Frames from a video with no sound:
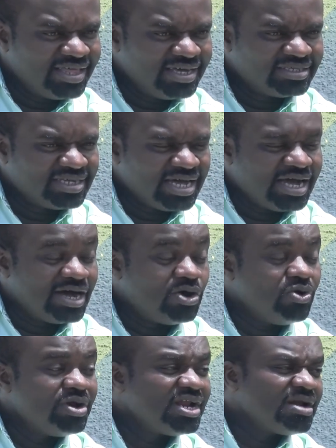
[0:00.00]
Others are
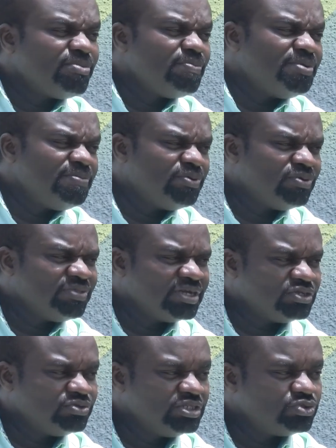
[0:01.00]
honorable people
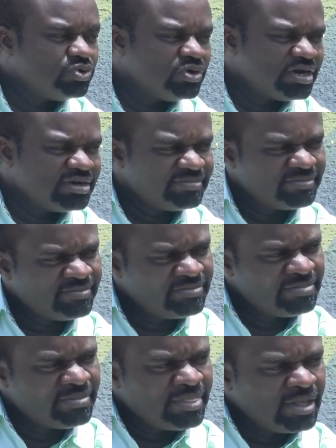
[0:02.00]
that you need to honor.
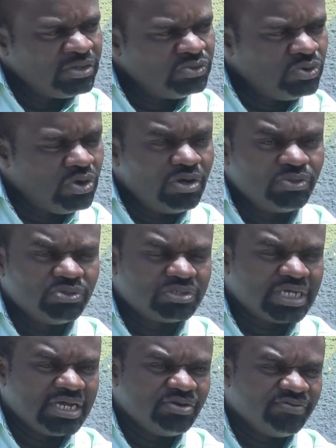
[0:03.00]
So all
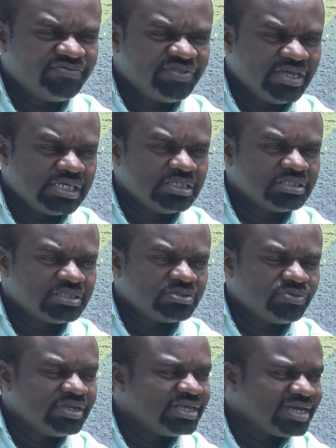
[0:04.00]
those kind of
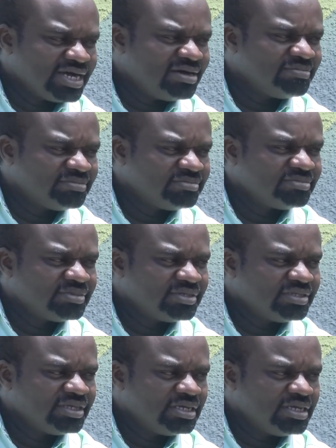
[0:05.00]
things, when they come,
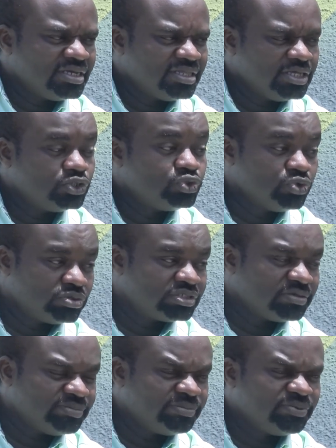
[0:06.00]
they shock
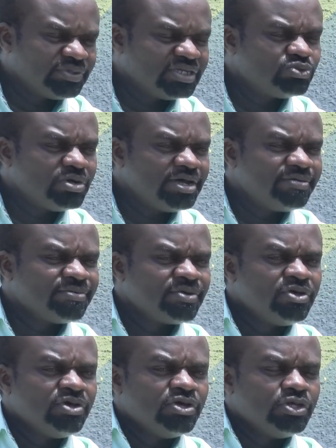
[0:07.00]
some people. That's why
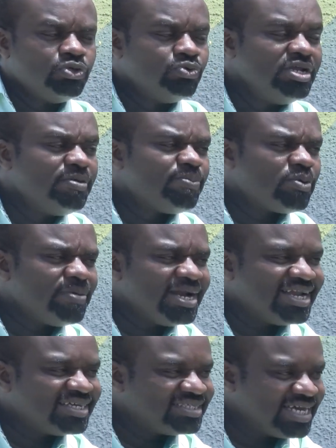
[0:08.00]
you need proper
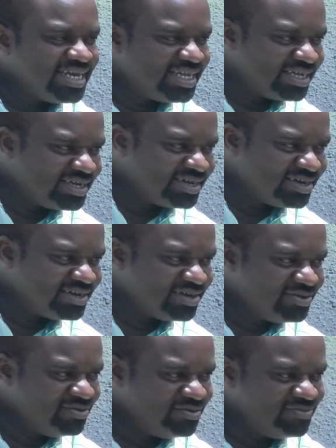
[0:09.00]
understanding
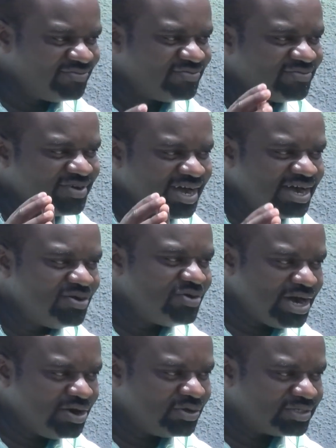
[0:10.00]
of
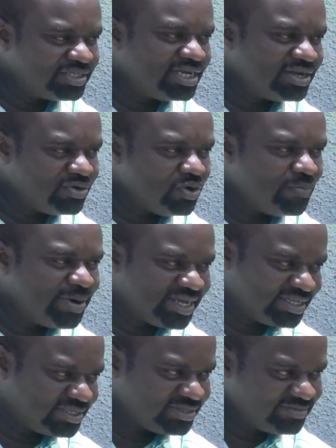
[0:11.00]
how a hotel
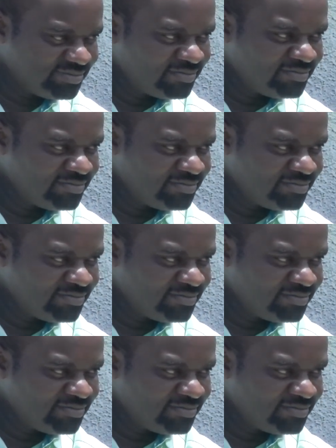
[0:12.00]
operates.